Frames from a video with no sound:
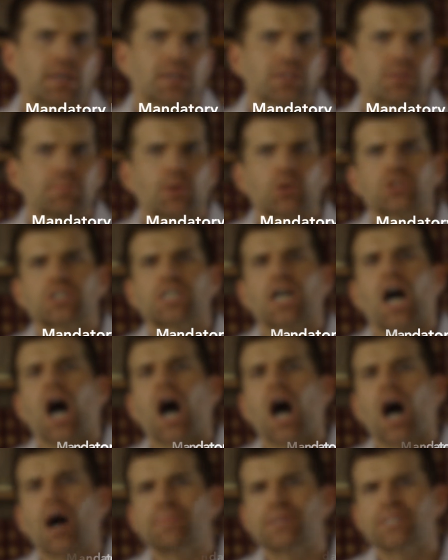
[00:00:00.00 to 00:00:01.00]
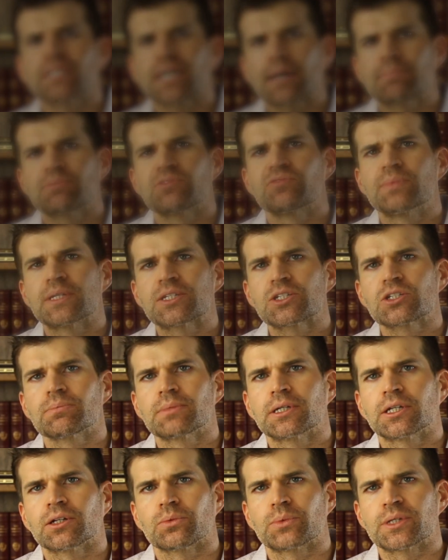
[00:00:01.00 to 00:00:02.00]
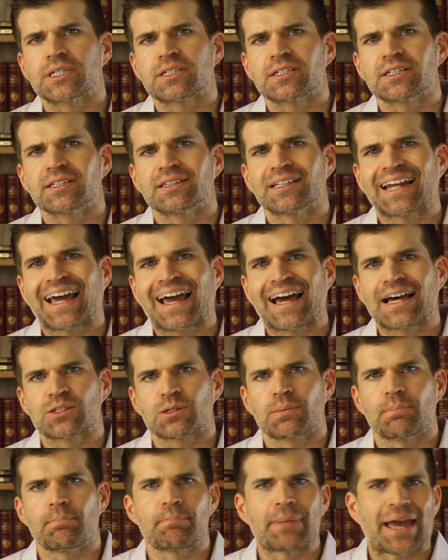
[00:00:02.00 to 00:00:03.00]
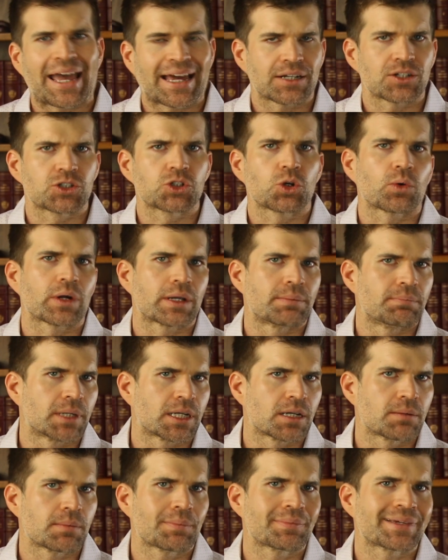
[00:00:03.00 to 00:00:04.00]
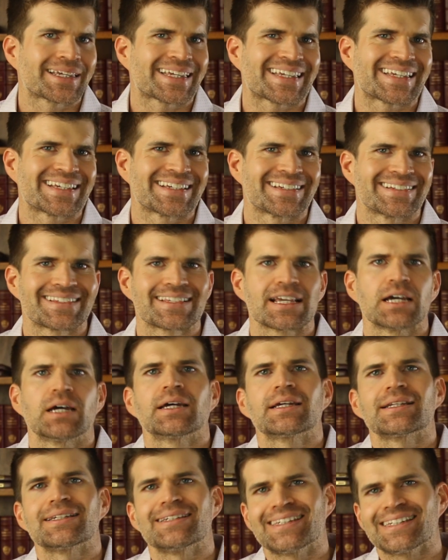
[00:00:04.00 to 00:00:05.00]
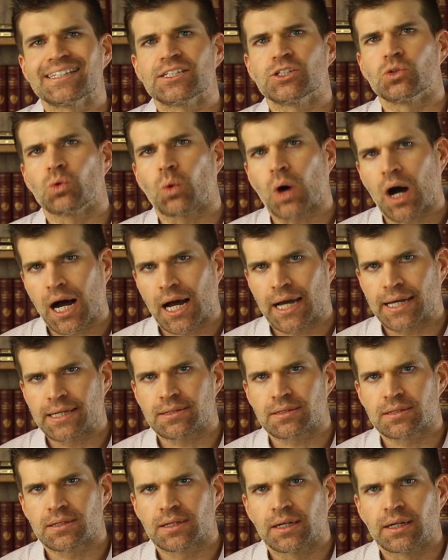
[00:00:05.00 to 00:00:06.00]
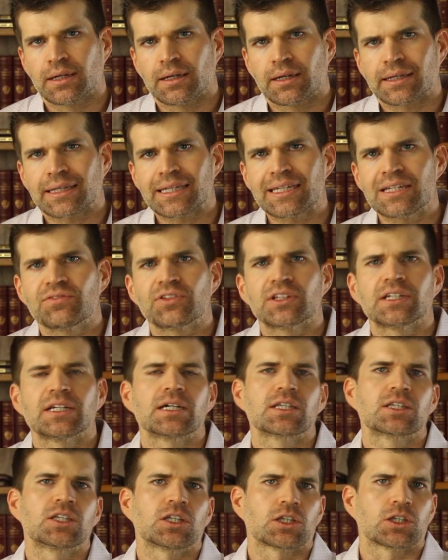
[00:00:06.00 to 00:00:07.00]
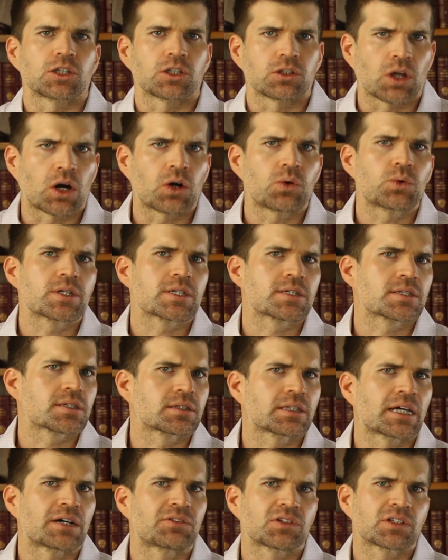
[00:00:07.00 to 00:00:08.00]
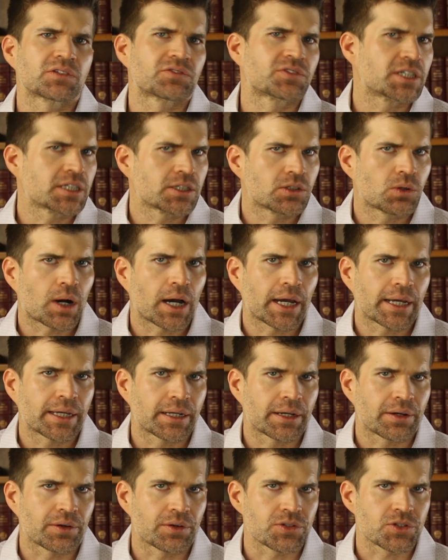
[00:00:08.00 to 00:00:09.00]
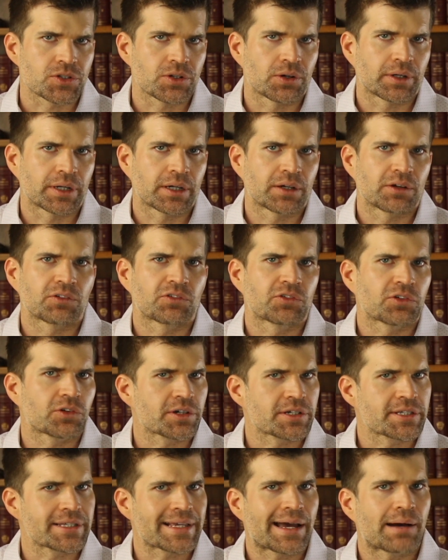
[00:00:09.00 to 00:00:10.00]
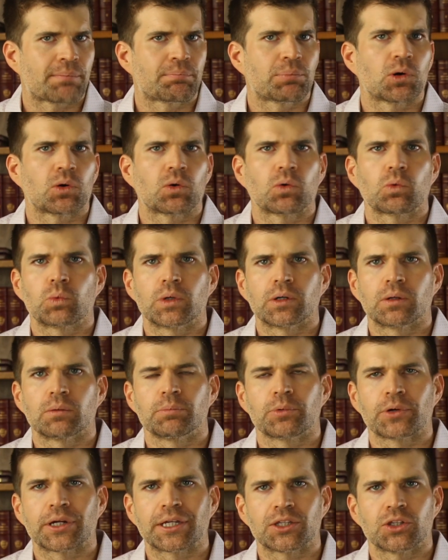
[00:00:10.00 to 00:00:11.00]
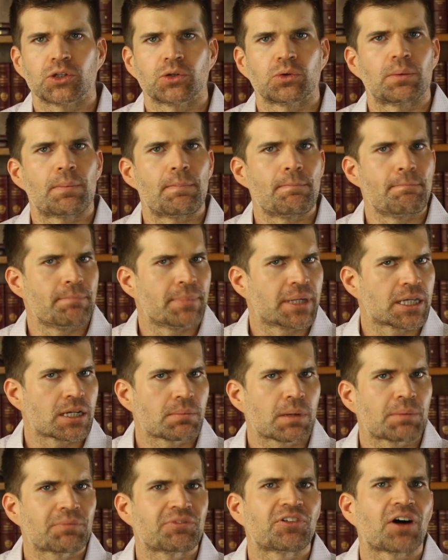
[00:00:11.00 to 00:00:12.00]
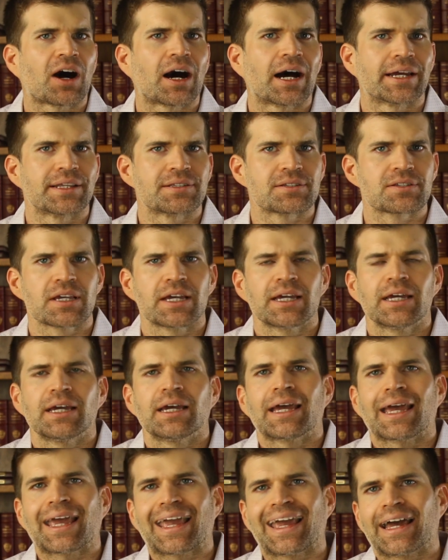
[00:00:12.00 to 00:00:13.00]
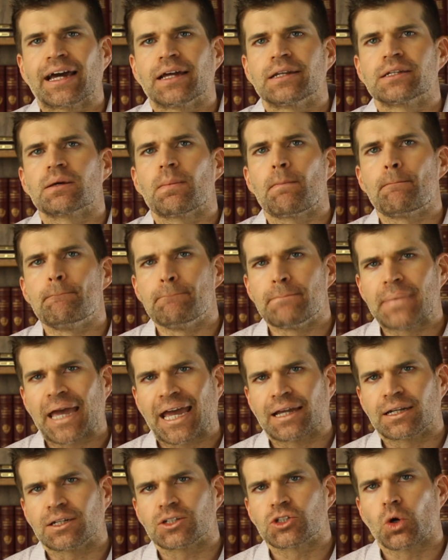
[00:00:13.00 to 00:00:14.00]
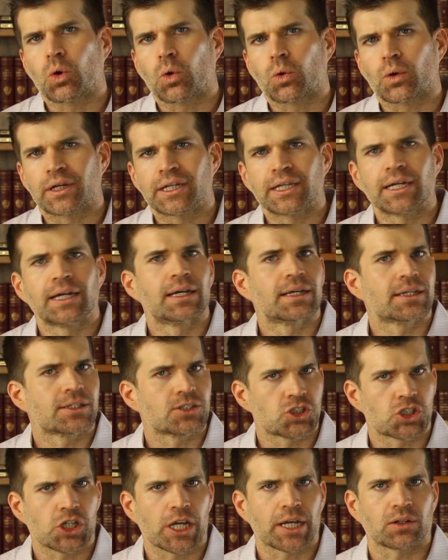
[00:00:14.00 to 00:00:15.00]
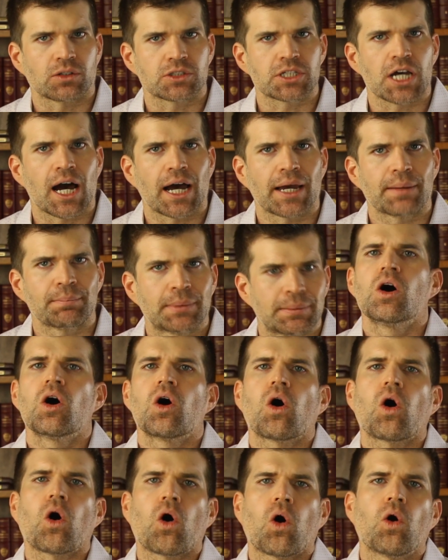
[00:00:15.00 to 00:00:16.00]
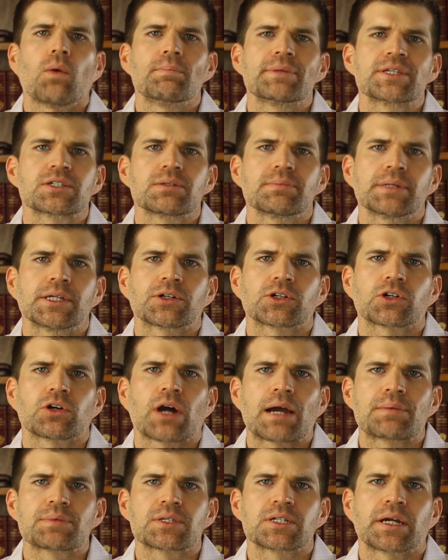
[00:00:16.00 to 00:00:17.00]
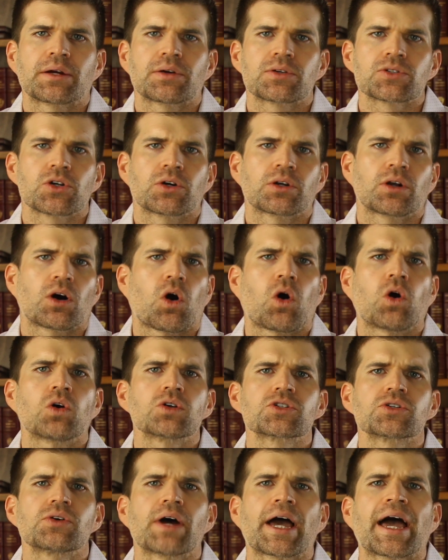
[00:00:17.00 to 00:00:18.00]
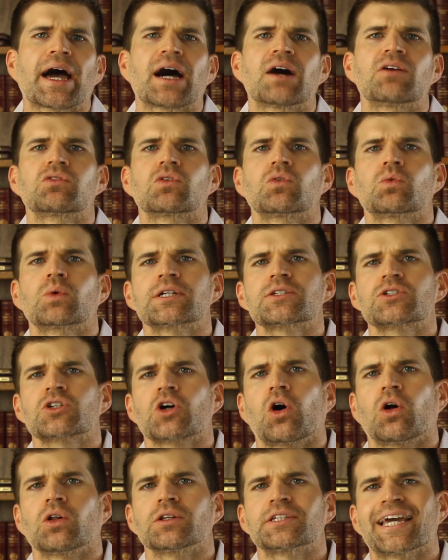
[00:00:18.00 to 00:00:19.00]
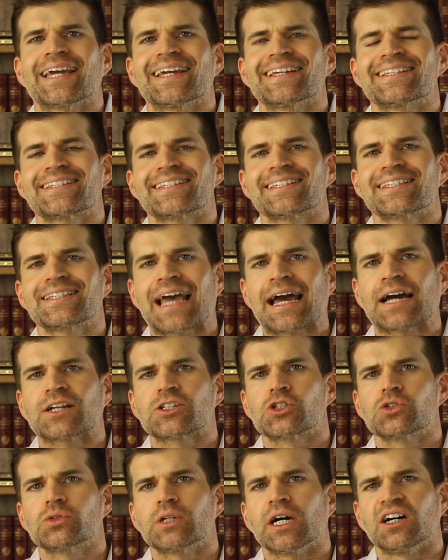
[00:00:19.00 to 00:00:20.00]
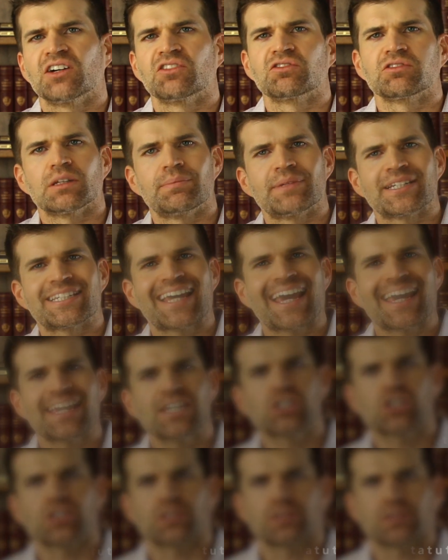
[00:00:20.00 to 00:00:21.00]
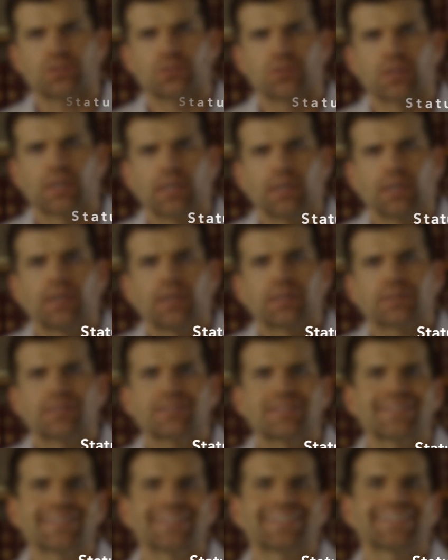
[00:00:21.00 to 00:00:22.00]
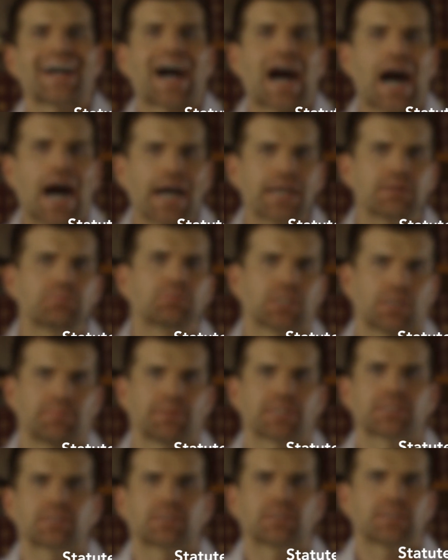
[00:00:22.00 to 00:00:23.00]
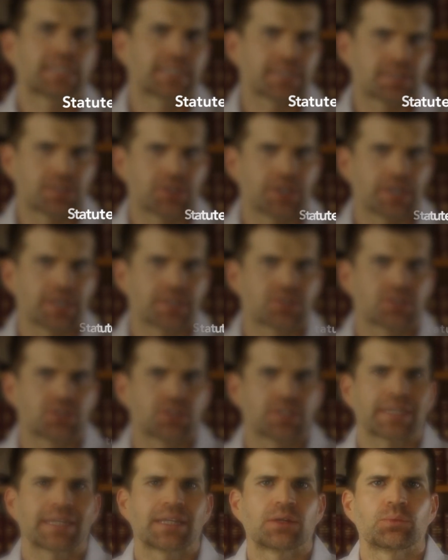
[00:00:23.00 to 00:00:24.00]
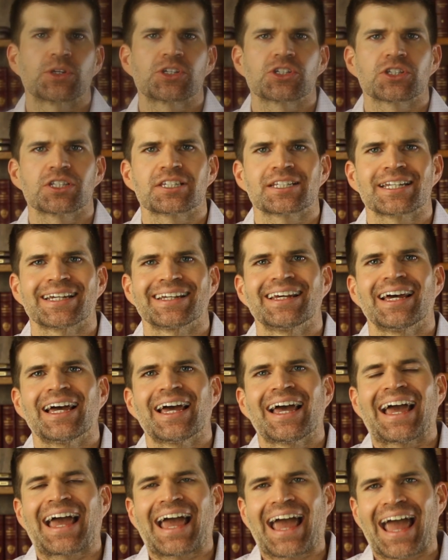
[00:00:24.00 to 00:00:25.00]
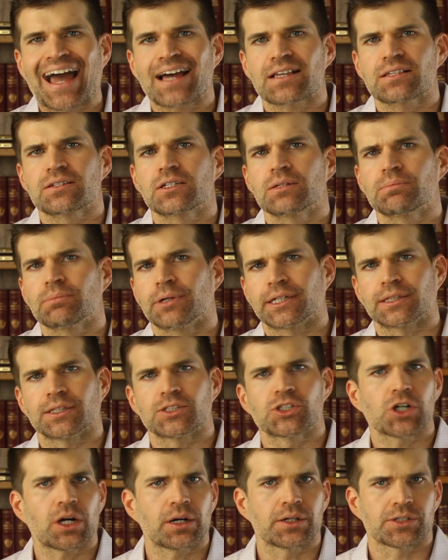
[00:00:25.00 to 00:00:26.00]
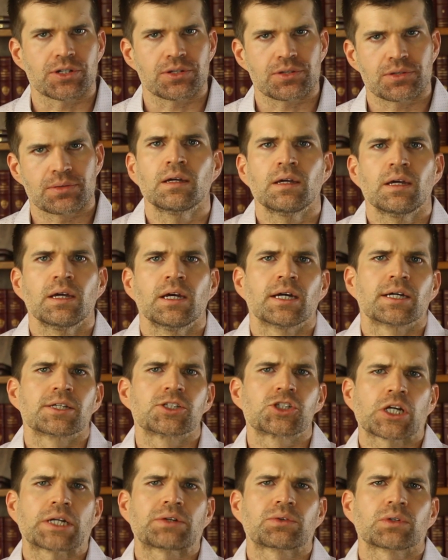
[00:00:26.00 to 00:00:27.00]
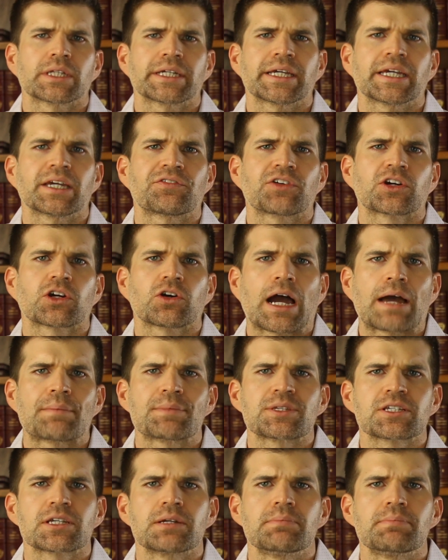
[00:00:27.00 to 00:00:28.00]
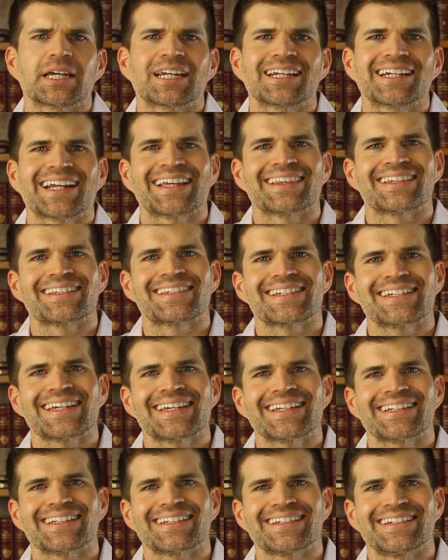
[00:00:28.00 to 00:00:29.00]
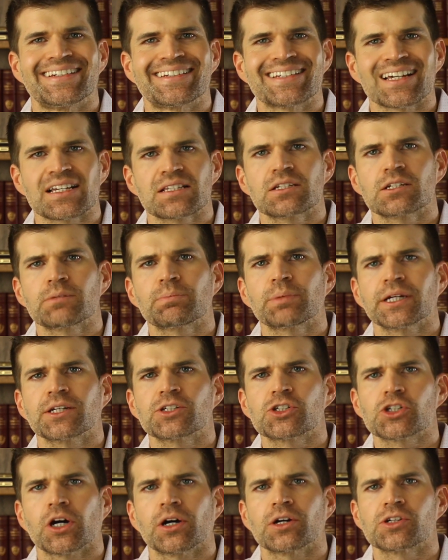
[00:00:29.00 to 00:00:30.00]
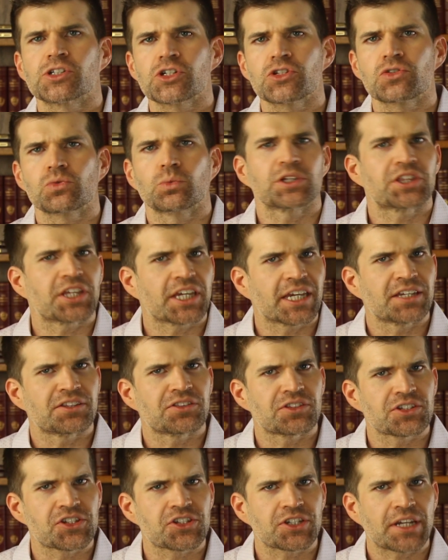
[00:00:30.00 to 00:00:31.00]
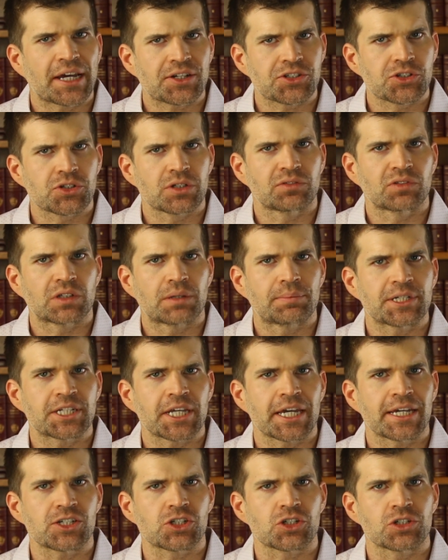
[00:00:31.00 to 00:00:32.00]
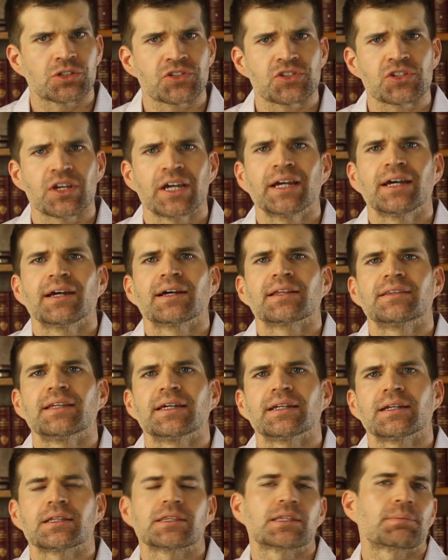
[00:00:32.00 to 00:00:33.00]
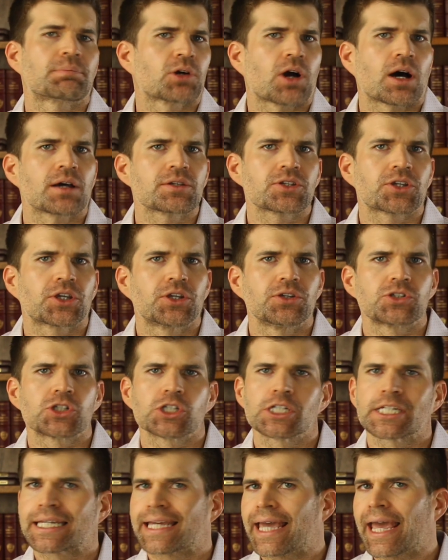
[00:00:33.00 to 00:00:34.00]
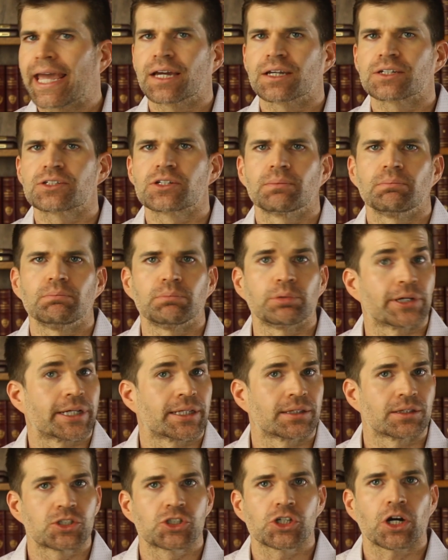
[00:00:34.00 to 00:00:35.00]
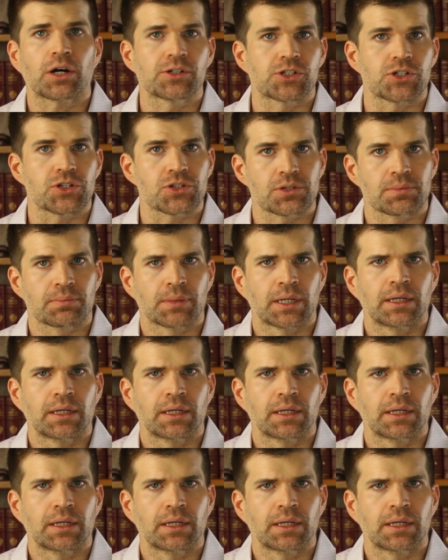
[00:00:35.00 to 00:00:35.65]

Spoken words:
The most common type of misdemeanor we see that has a mandatory minimum is DUIs. Even the lowest level of DUI in Arizona, for example, will bring you minimum fines and mandatory jail time. All misdemeanor crimes in Arizona also have what is called a statute of limitations. This is a time limit that exists in which the state has to bring the charges. Generally, if a crime is committed and the state doesn't bring charges within the statute of limitations, then the prosecution can't bring the charges.